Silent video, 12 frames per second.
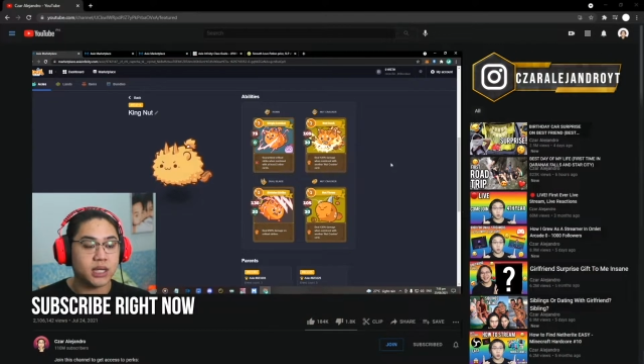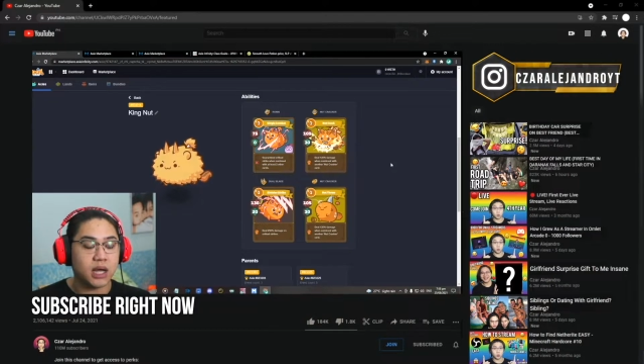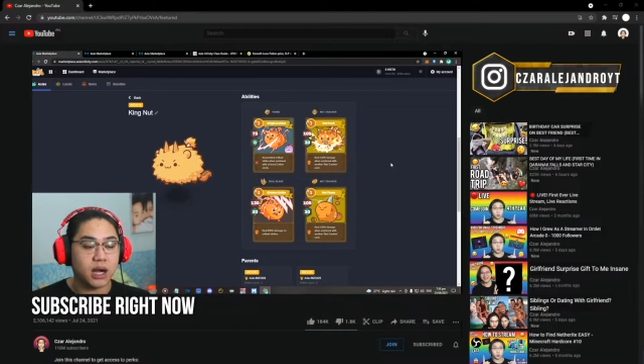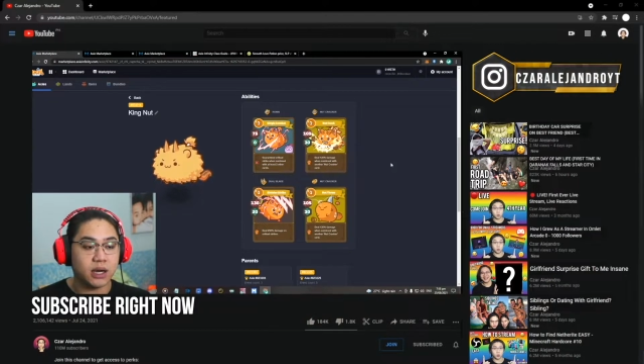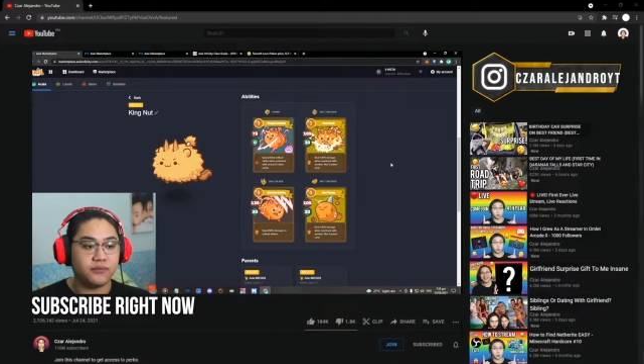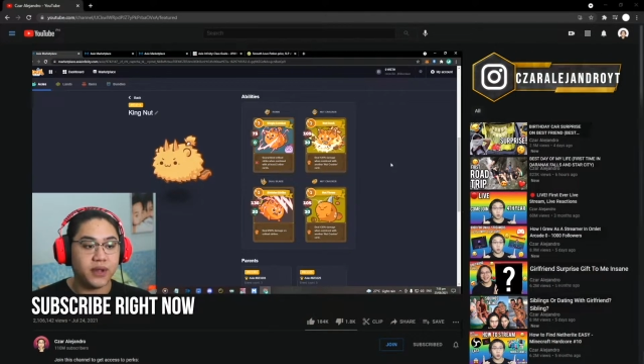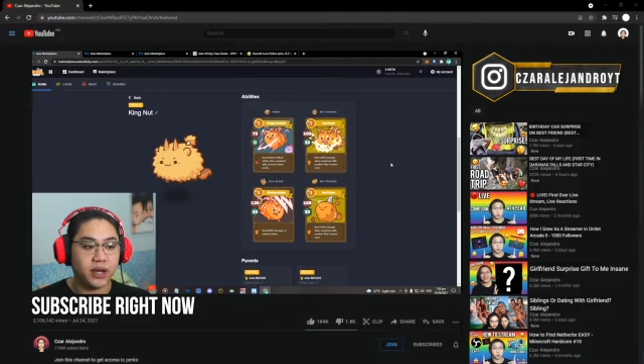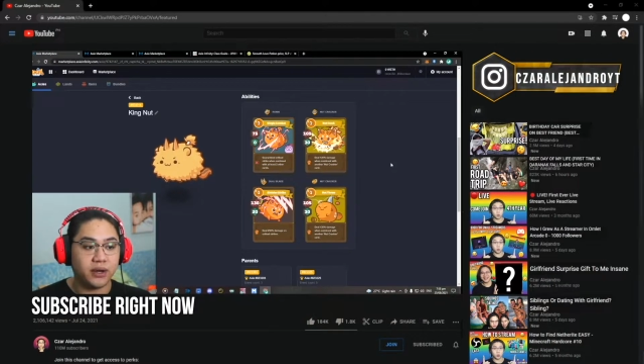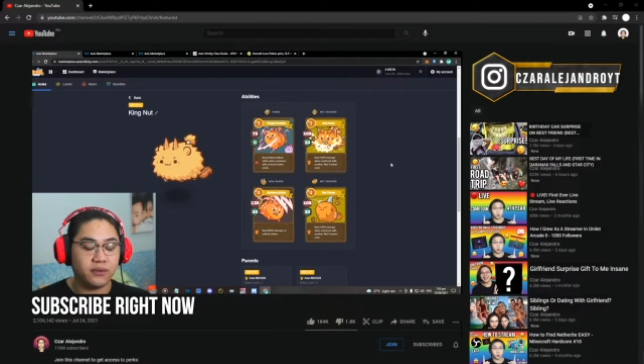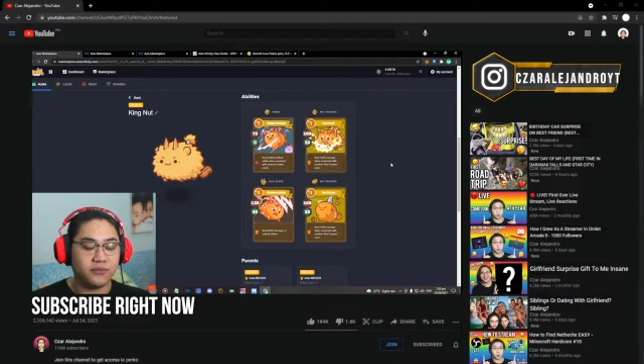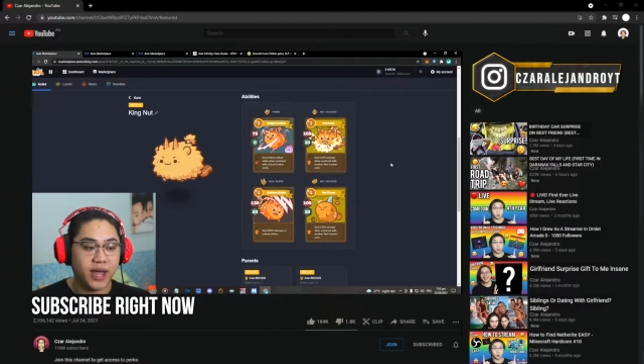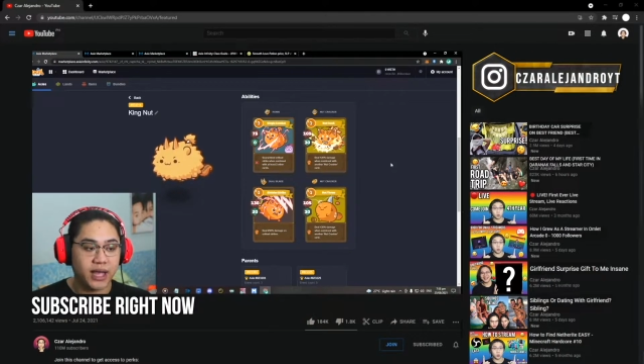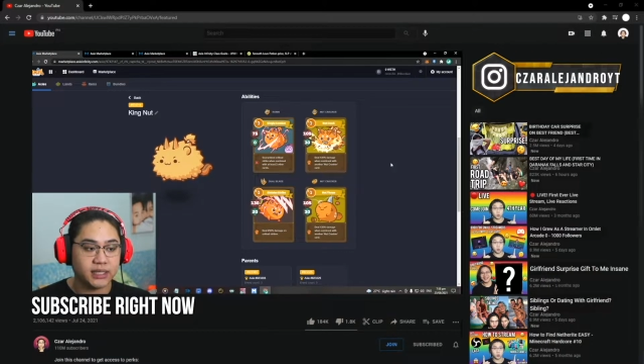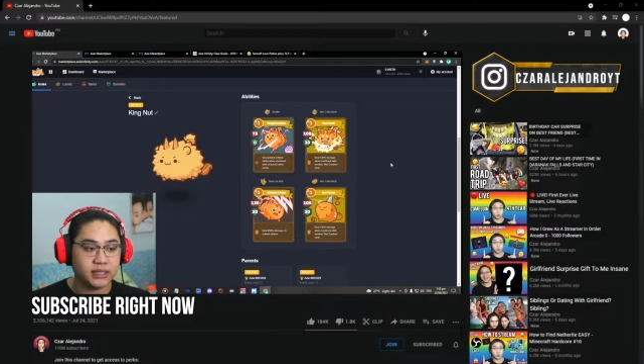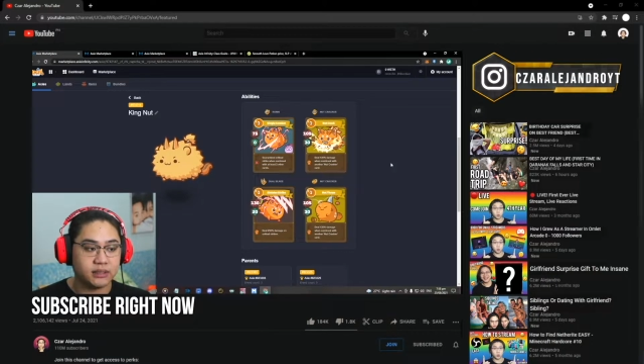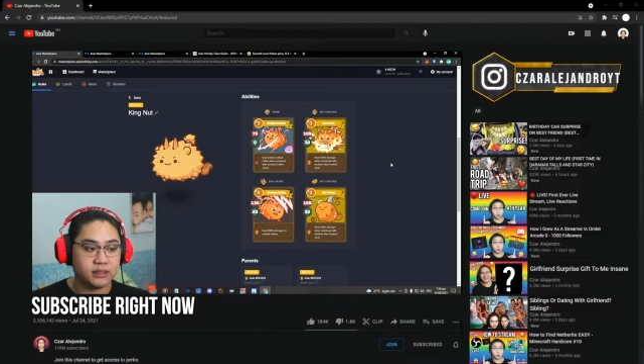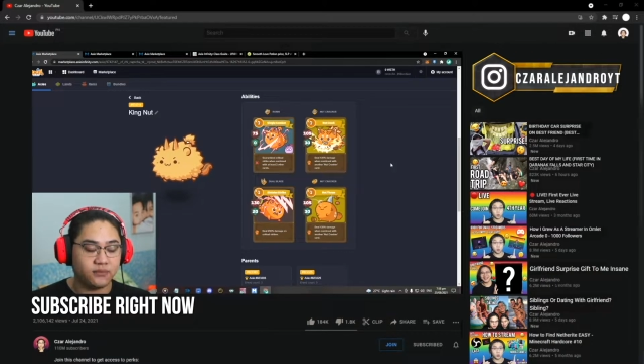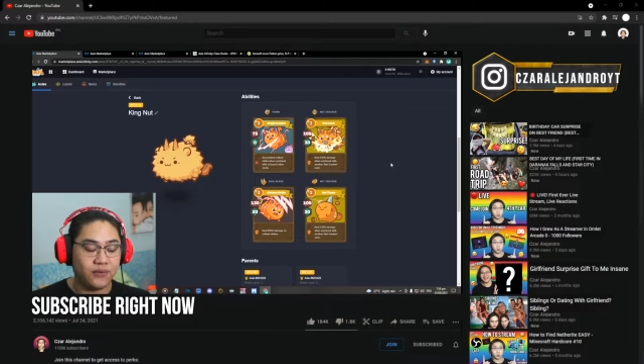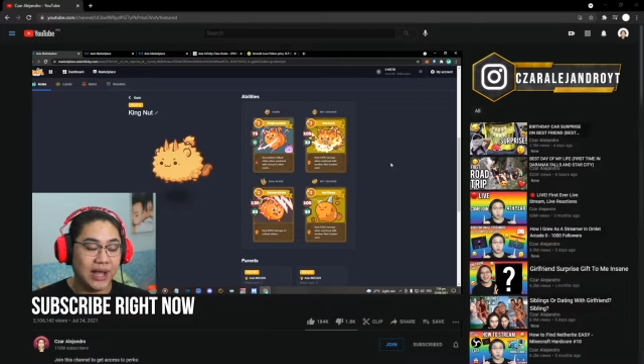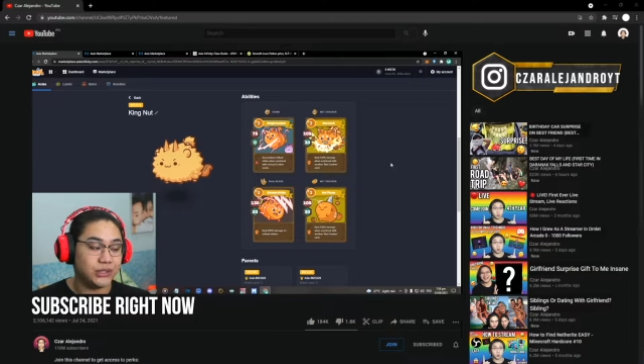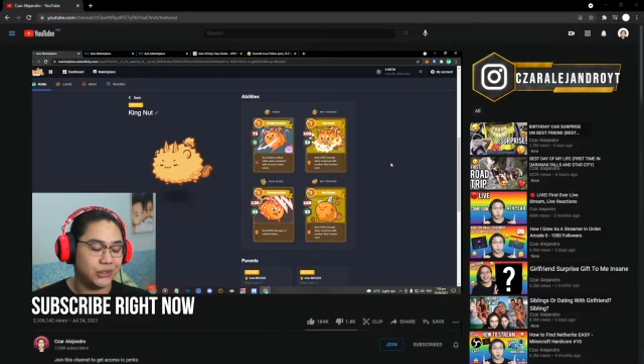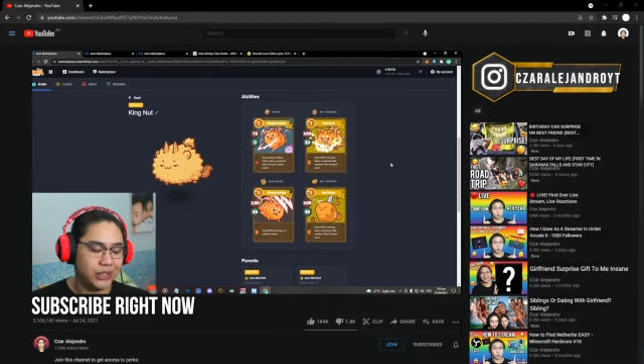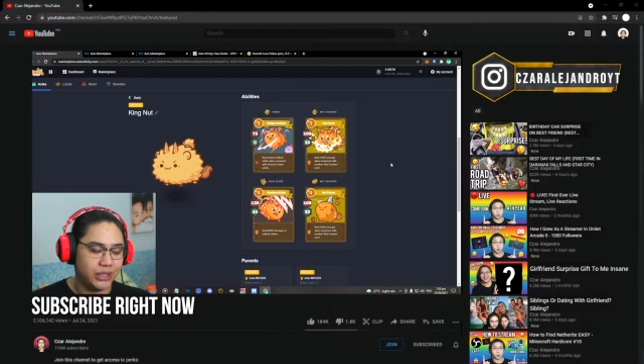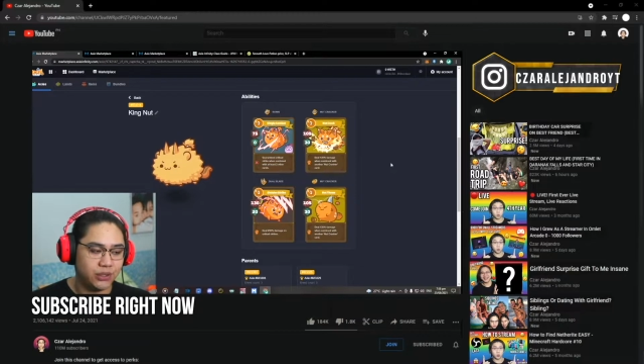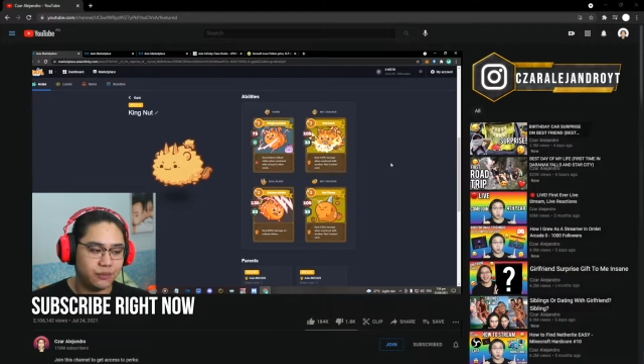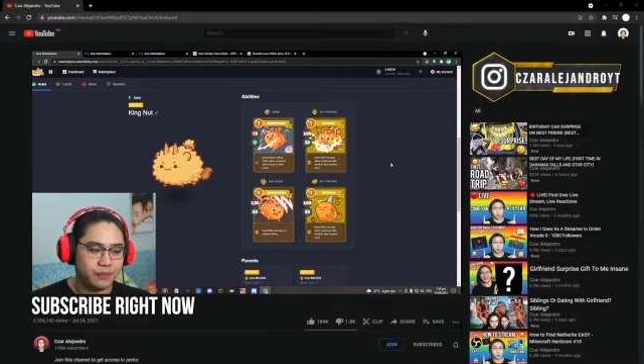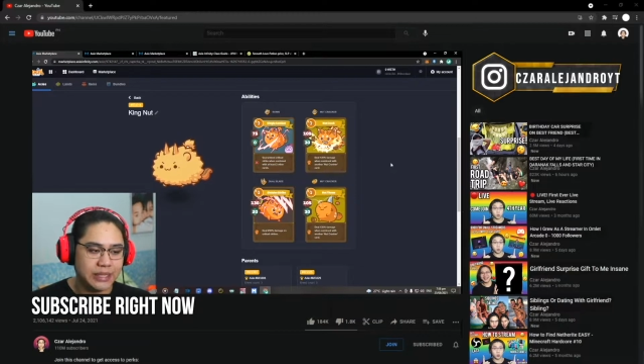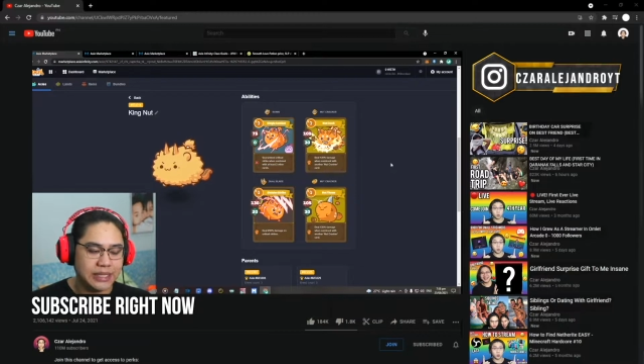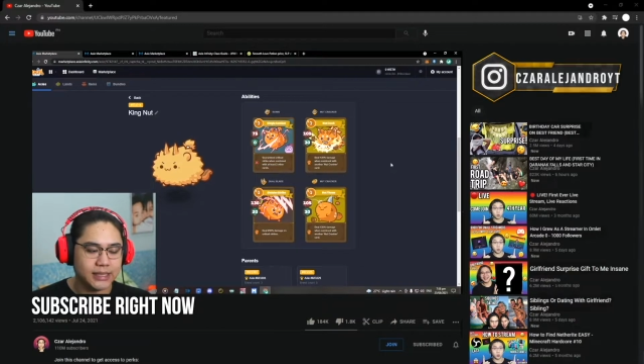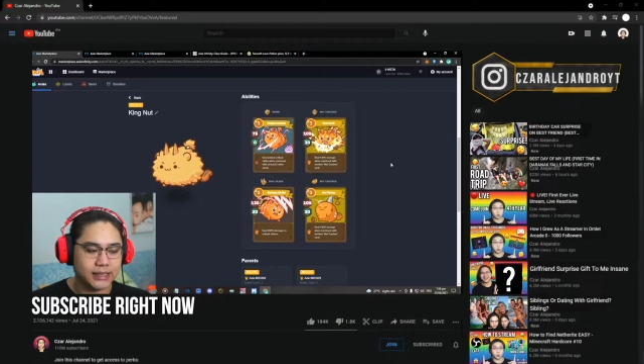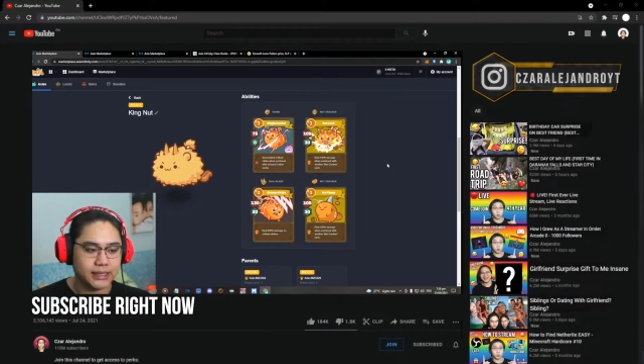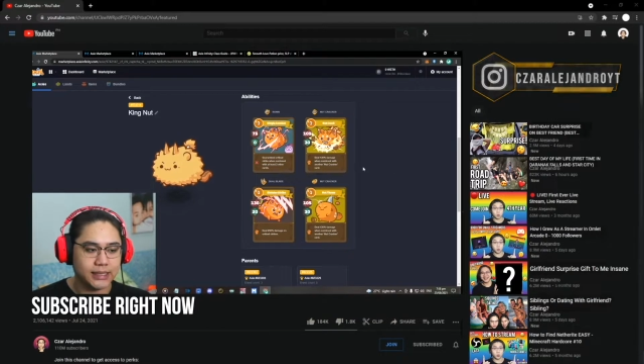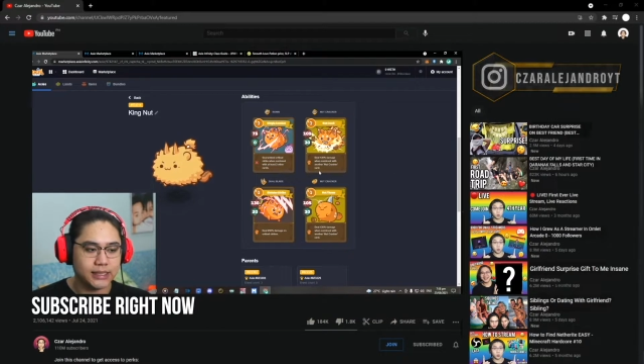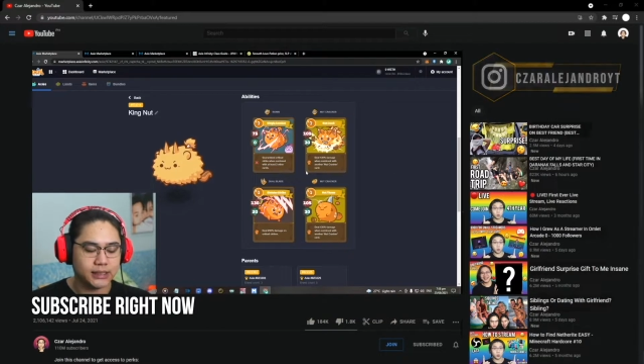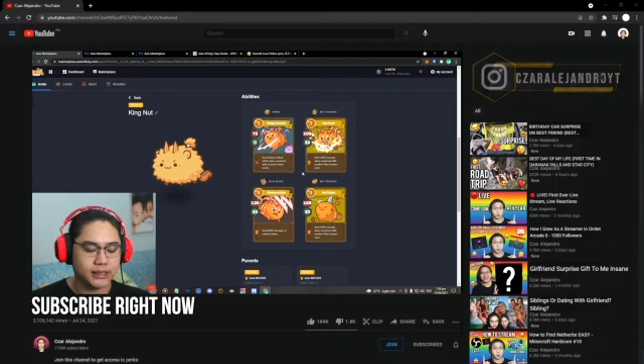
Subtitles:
are very fast, faster than your Beast at least.